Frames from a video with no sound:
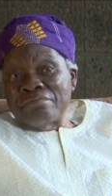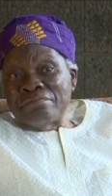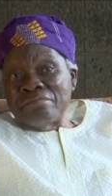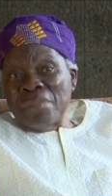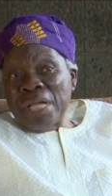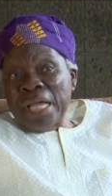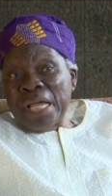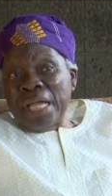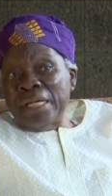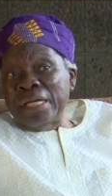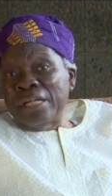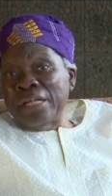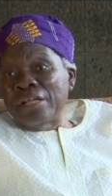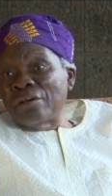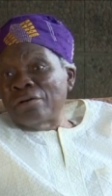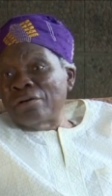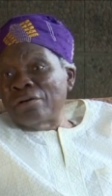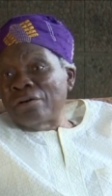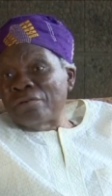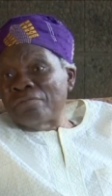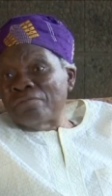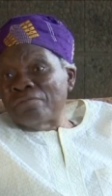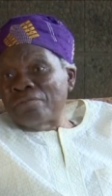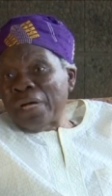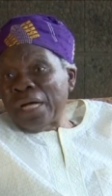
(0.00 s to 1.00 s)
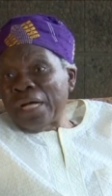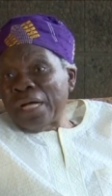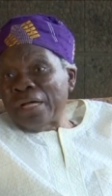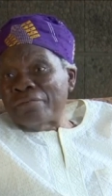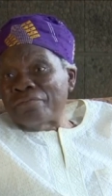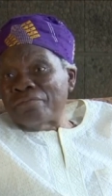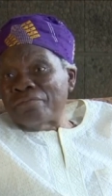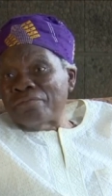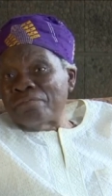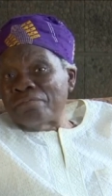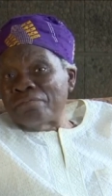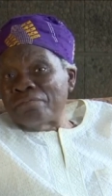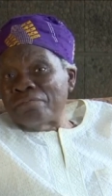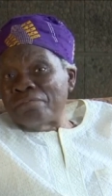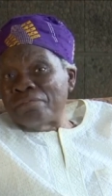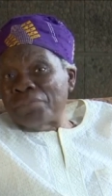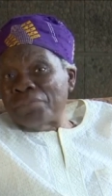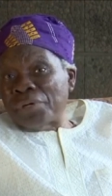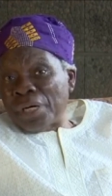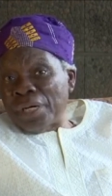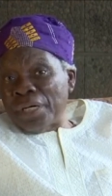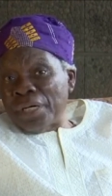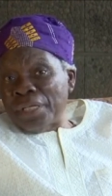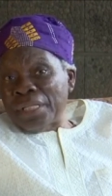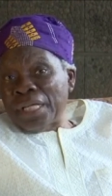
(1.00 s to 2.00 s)
many of my
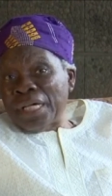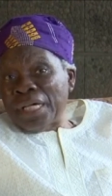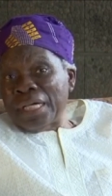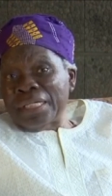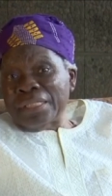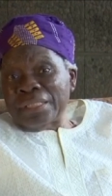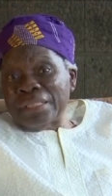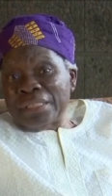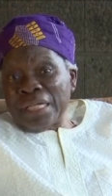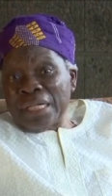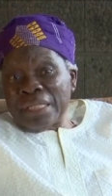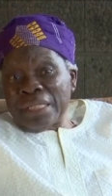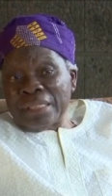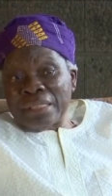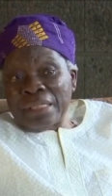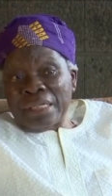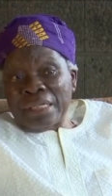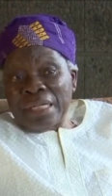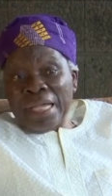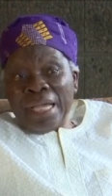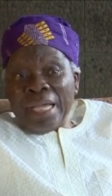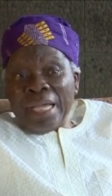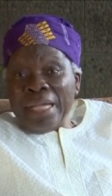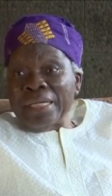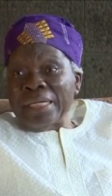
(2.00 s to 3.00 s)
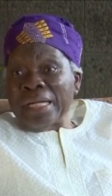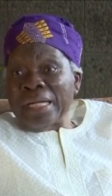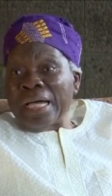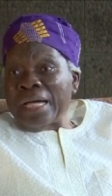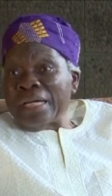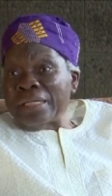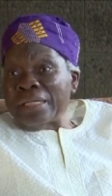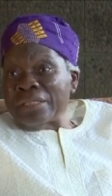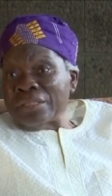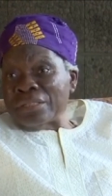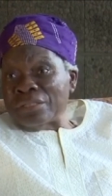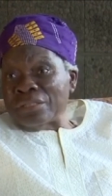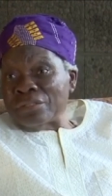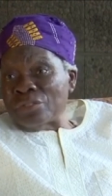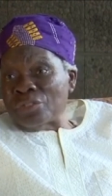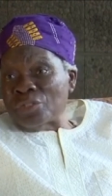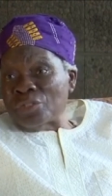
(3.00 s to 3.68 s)
brothers and elders and